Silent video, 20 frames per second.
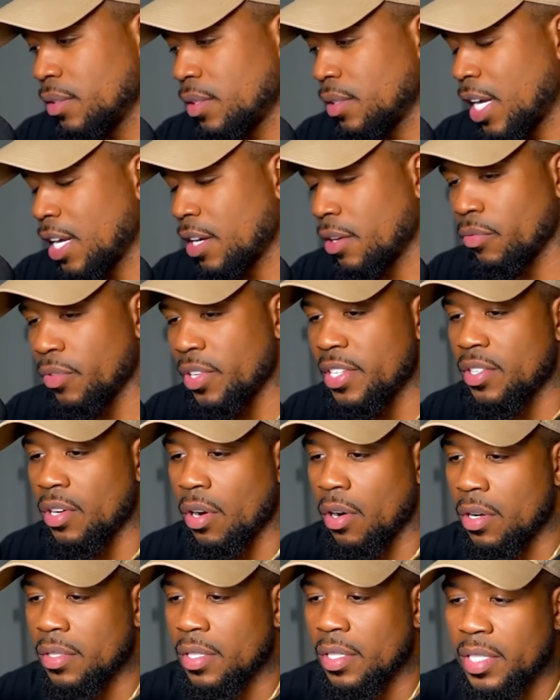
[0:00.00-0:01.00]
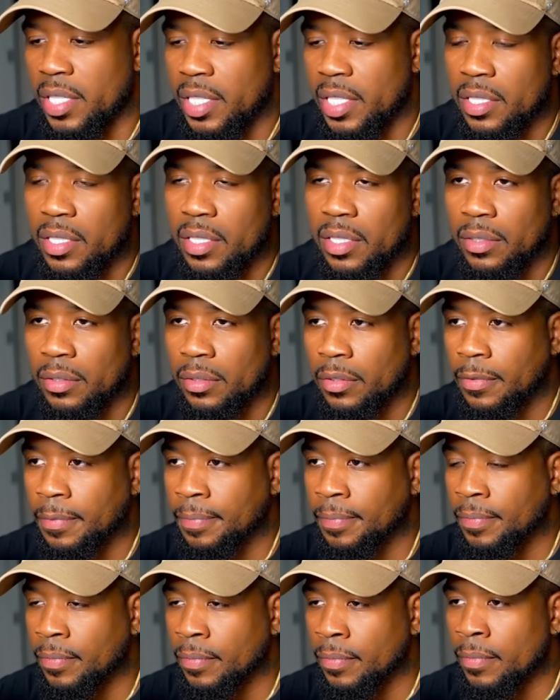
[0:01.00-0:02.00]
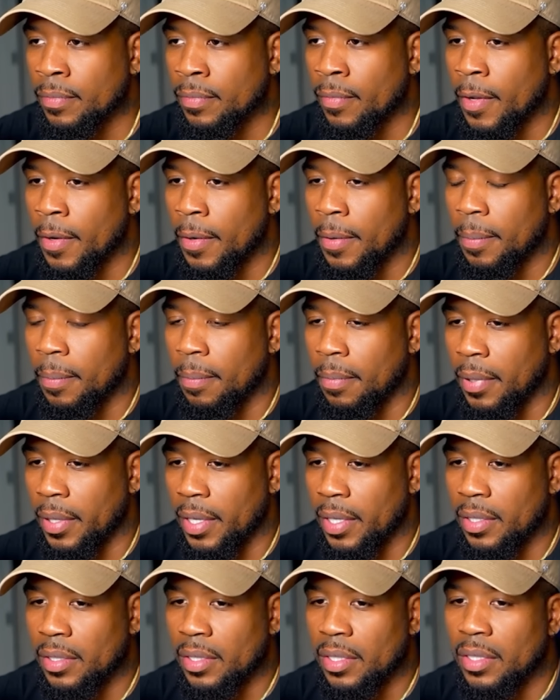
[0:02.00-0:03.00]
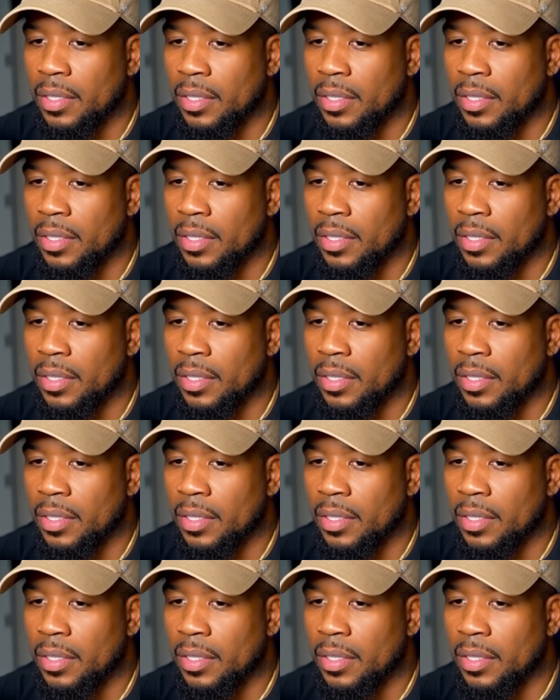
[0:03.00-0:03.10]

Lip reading: like, retards attention. But